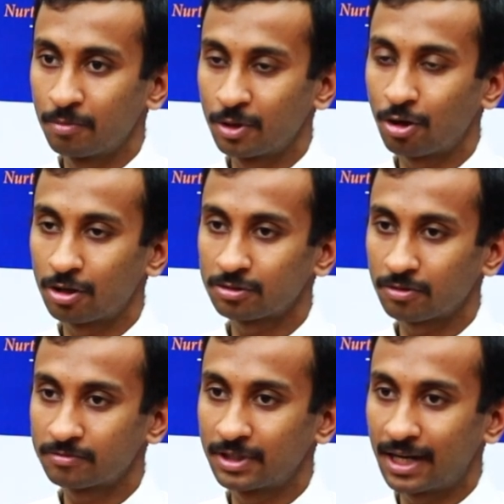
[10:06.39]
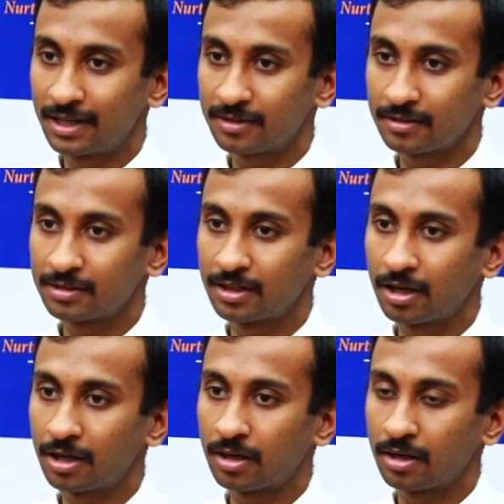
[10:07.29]
Because of that,
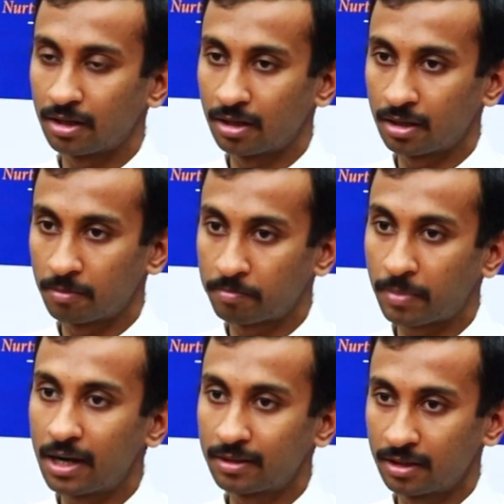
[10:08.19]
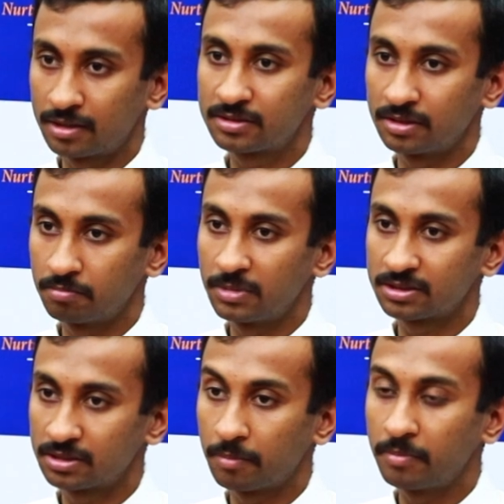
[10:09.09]
the partners,
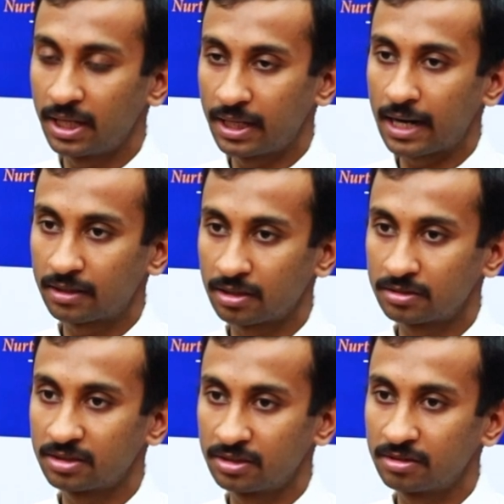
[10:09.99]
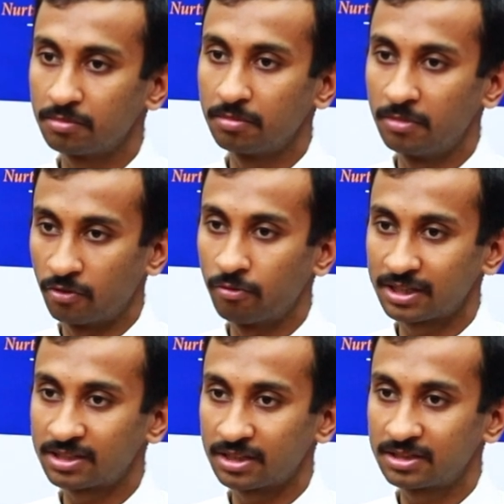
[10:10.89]
means the main actors in
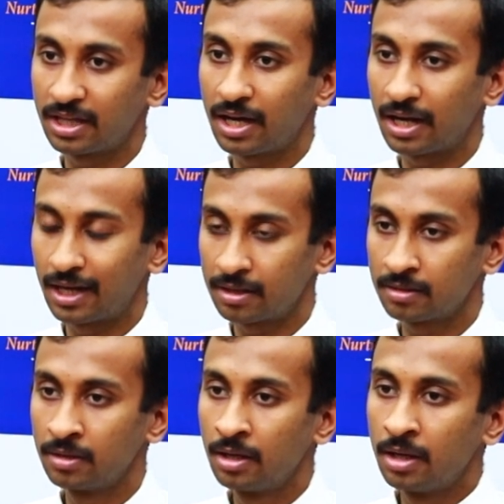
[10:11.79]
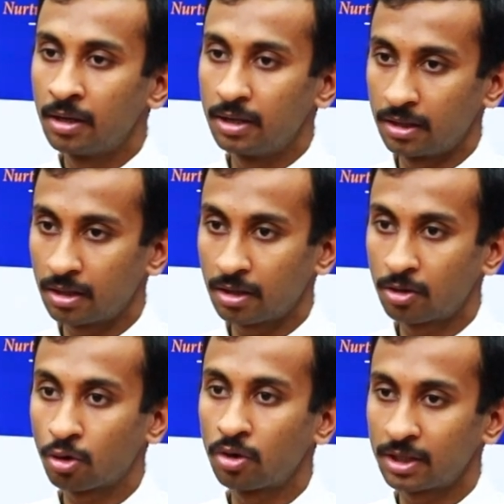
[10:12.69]
West Asia, are
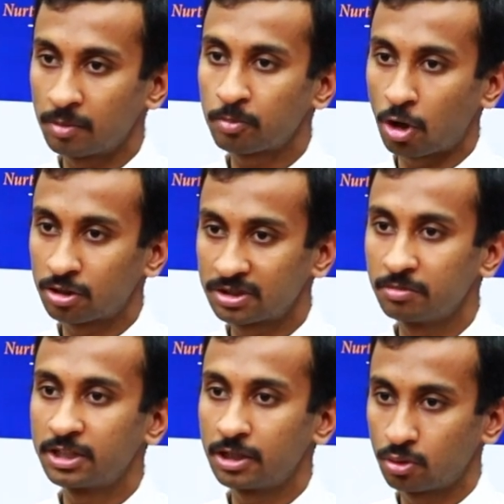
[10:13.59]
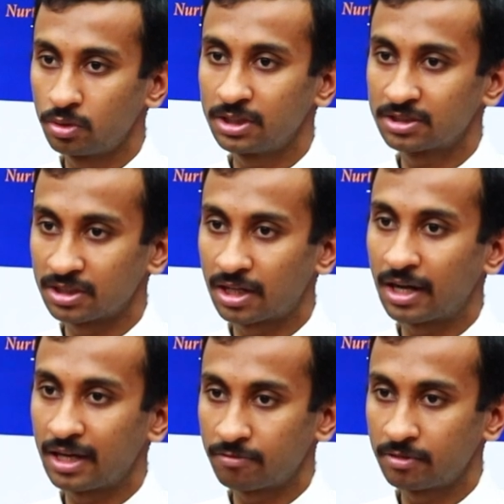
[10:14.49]
growing in proximity to each other,
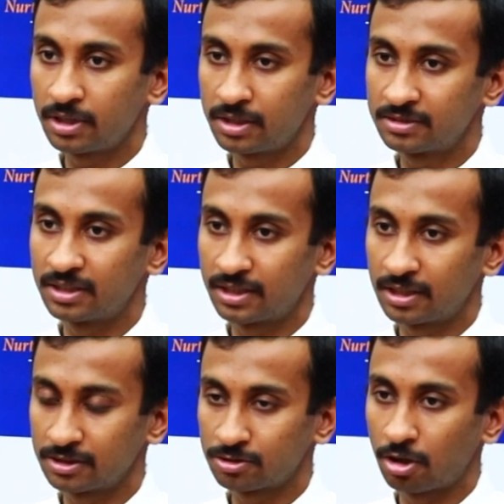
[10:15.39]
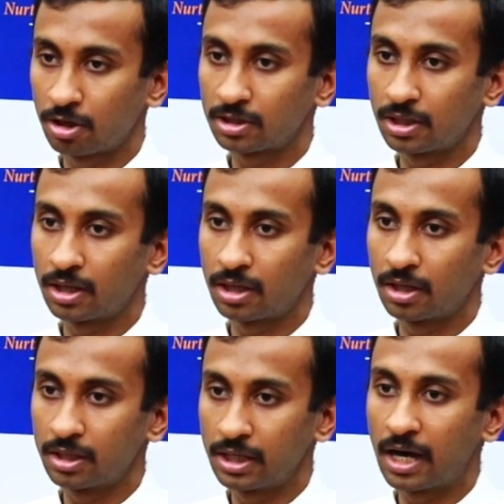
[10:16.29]
like we recently saw
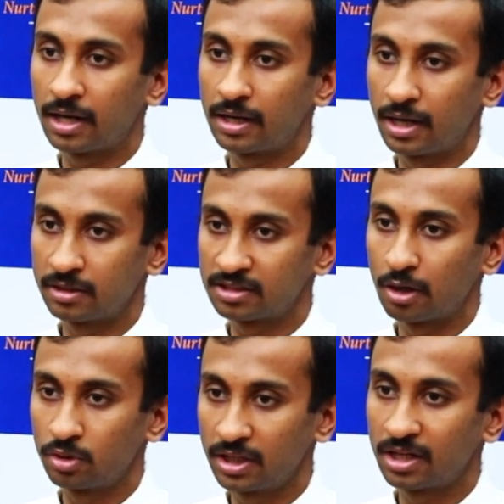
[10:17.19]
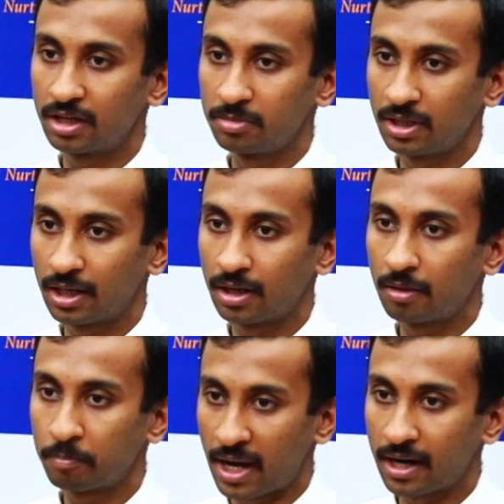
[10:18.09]
the Iran and Saudi Arabia
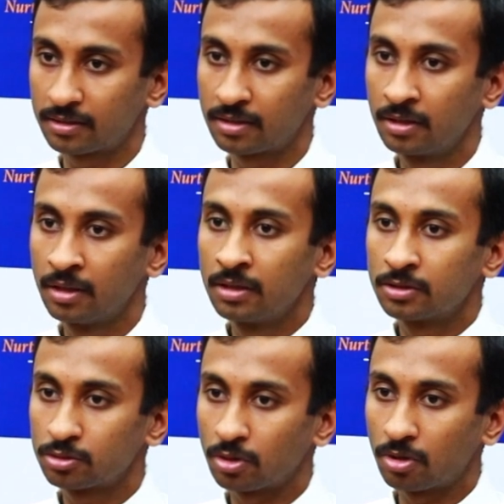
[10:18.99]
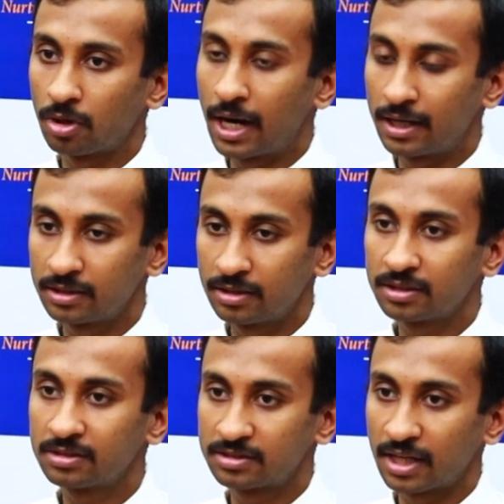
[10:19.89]
pact. So, and
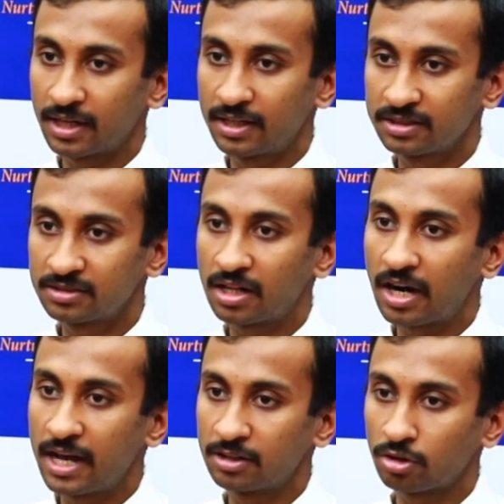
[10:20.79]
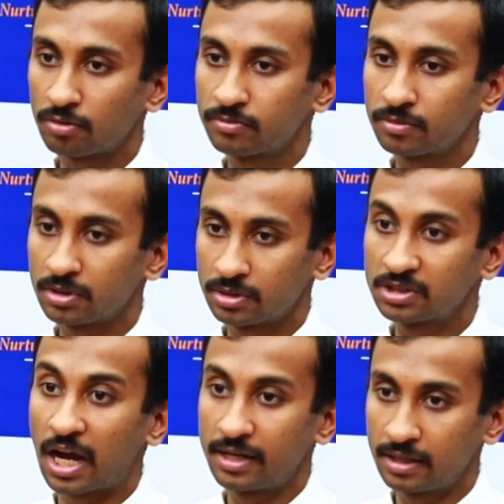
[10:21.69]
the second is the rise of
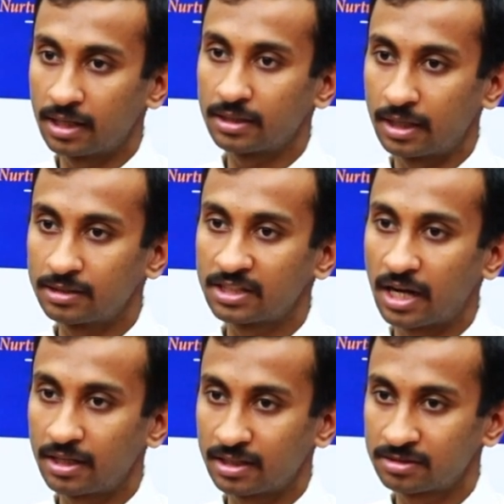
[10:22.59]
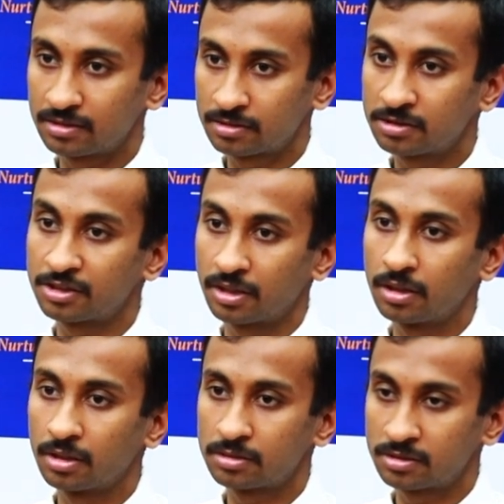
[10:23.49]
China and China's
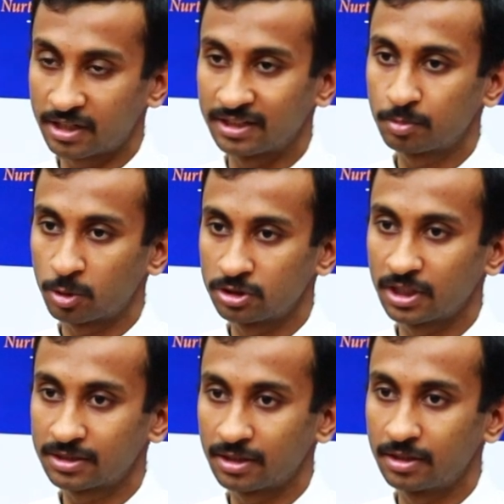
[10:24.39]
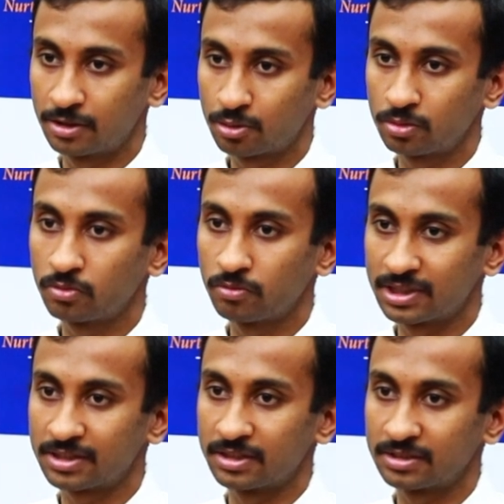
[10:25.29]
strength projection into
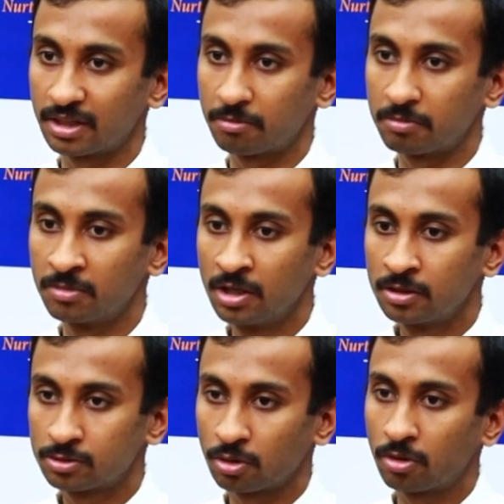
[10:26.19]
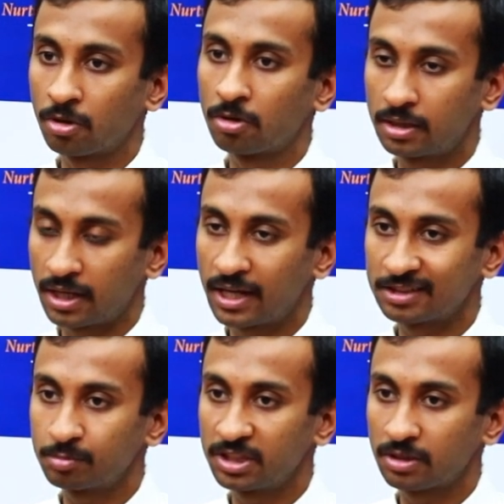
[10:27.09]
West Asia, ma'am. So there
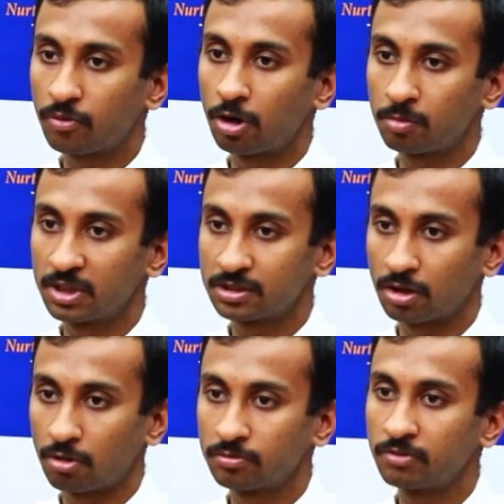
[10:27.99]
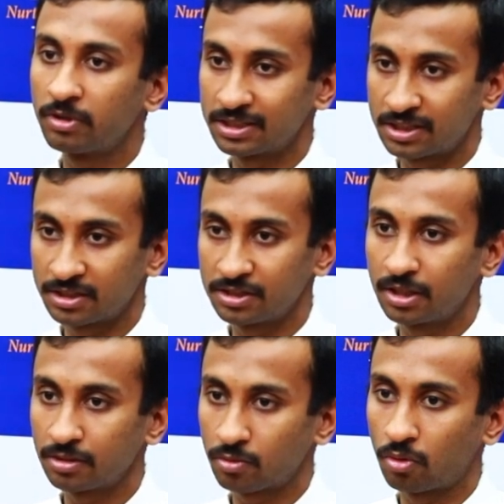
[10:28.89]
has been the formation of the West
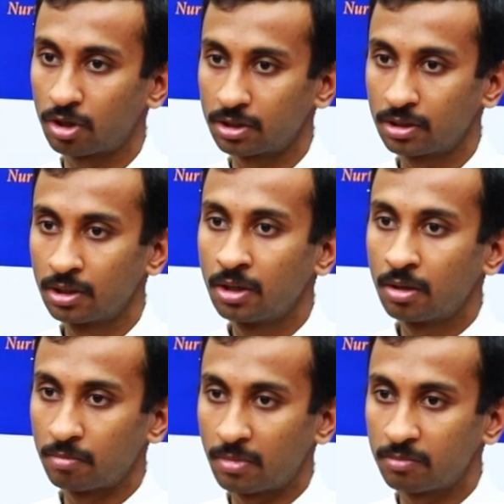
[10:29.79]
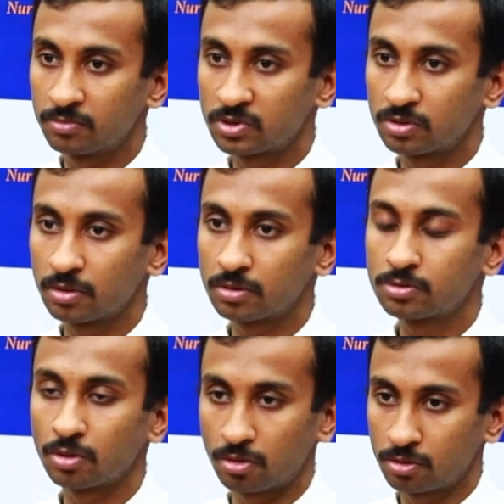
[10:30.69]
Asian Quad, ma'am.
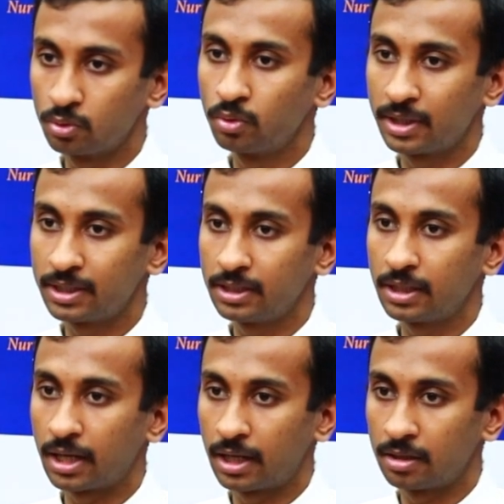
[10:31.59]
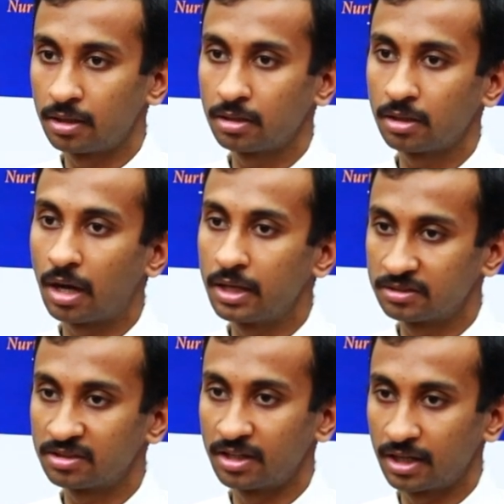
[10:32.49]
So UAE and
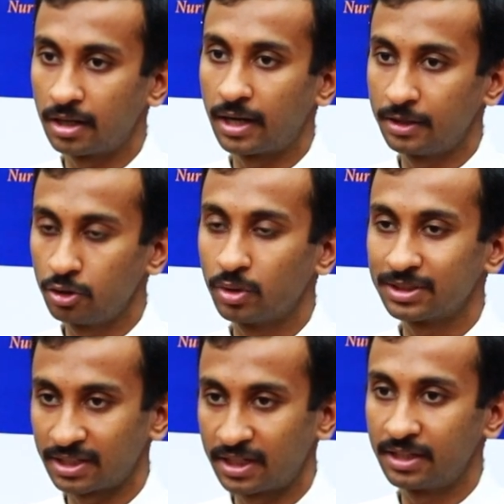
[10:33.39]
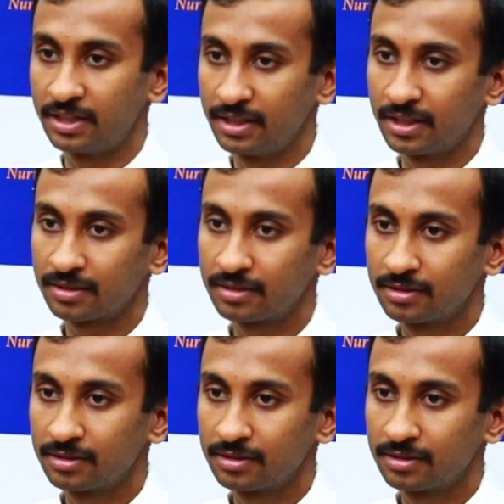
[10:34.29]
Israel and USA and India.